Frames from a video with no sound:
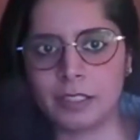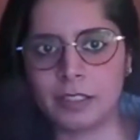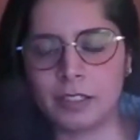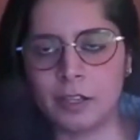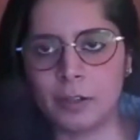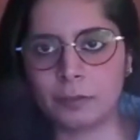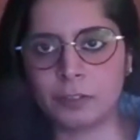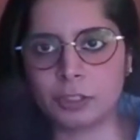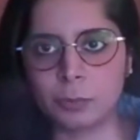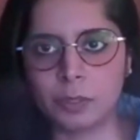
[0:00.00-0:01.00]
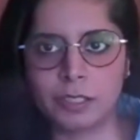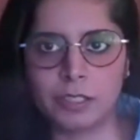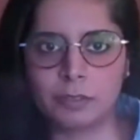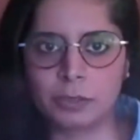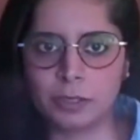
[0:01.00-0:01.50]
of just one
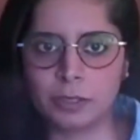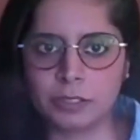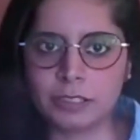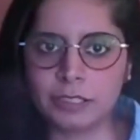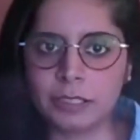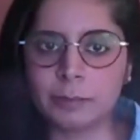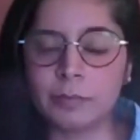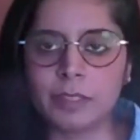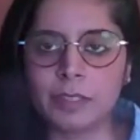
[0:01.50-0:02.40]
individual or team.